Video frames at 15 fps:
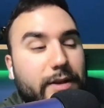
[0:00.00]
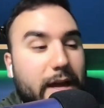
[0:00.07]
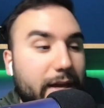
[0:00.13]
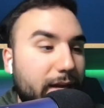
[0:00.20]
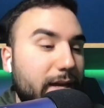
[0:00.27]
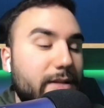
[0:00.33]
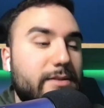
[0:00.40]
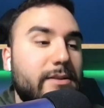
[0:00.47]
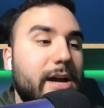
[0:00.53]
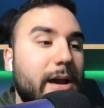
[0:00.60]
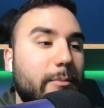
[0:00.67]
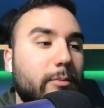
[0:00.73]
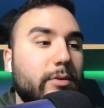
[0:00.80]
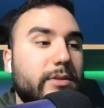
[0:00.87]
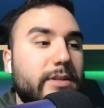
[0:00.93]
I guess
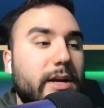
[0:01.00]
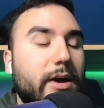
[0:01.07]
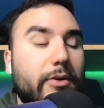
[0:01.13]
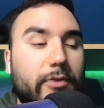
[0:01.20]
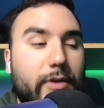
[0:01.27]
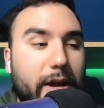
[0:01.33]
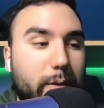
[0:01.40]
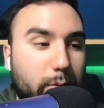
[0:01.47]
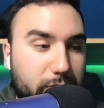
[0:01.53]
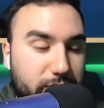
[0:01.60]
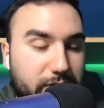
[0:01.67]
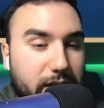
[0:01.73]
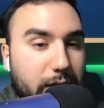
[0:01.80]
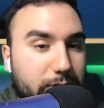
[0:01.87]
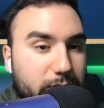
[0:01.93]
time will tell, right? We'll
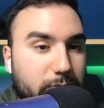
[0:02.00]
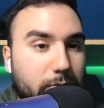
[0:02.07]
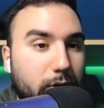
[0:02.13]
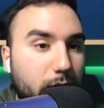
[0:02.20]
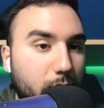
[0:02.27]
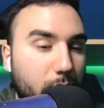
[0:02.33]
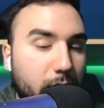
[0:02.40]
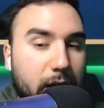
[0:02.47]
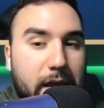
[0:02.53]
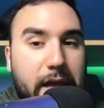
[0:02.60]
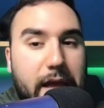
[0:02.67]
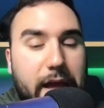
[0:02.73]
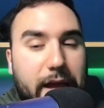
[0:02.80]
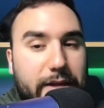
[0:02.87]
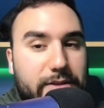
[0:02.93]
see how tomorrow
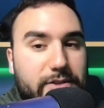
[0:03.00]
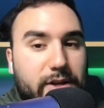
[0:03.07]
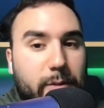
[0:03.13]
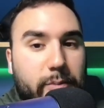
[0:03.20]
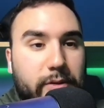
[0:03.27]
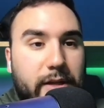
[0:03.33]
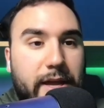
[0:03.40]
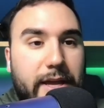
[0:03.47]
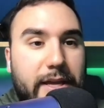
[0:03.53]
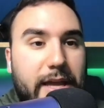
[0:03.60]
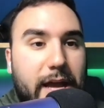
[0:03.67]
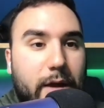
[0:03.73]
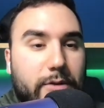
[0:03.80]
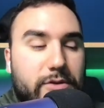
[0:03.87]
ends up playing out.